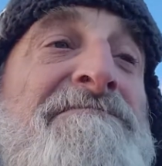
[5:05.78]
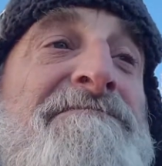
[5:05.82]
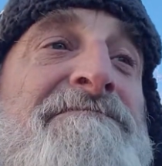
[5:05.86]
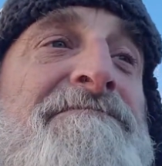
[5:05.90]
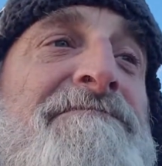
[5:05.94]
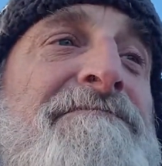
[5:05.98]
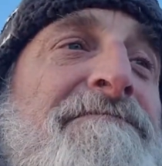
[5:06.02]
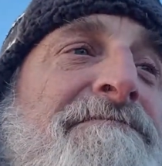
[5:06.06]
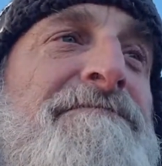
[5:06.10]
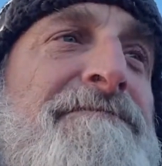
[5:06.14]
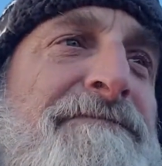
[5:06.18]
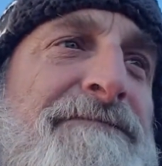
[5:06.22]

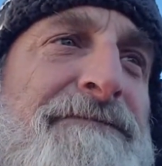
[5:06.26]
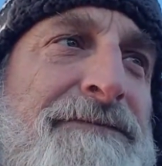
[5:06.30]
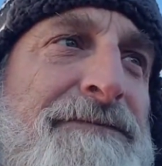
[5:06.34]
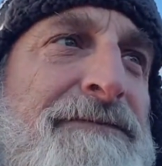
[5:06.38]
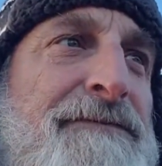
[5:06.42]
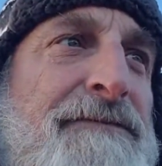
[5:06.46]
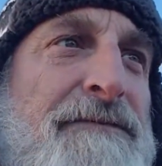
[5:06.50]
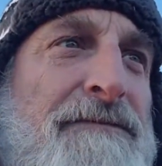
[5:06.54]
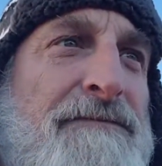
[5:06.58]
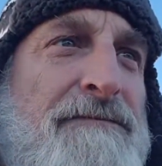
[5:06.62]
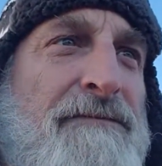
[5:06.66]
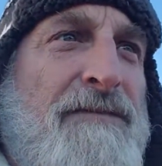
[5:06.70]
right?
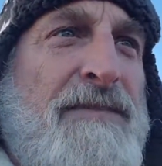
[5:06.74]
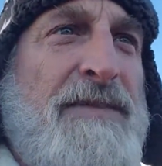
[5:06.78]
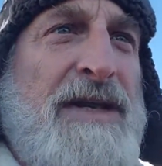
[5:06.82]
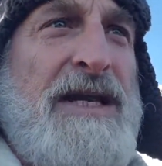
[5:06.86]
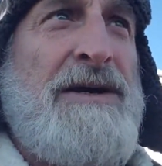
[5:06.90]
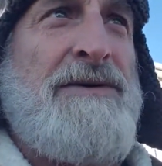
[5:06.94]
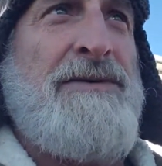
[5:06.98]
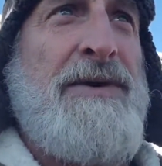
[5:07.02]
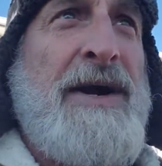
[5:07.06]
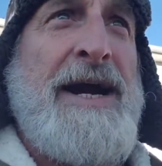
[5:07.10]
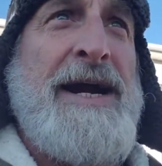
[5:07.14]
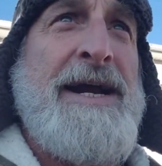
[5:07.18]
But
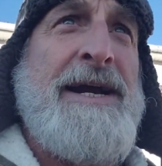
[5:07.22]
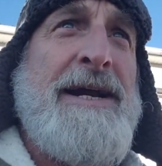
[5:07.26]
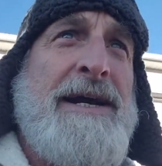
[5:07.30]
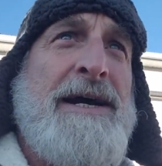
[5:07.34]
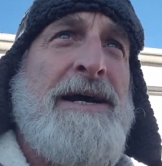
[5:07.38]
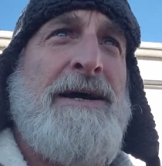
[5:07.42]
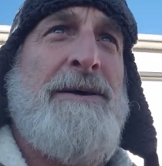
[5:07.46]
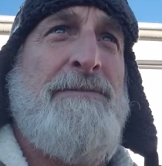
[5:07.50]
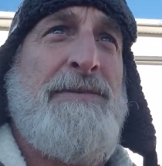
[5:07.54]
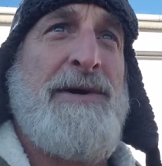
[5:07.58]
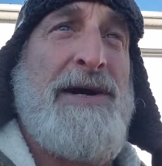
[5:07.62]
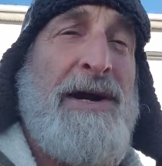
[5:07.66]
ultimately what they're
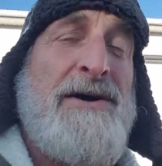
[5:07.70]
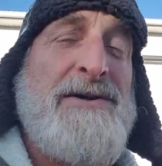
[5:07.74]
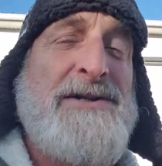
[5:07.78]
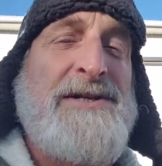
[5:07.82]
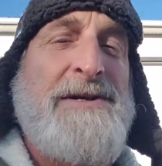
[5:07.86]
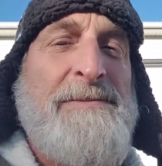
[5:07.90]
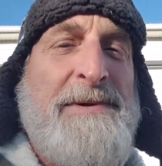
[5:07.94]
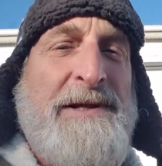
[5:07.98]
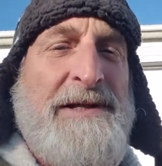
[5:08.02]
doing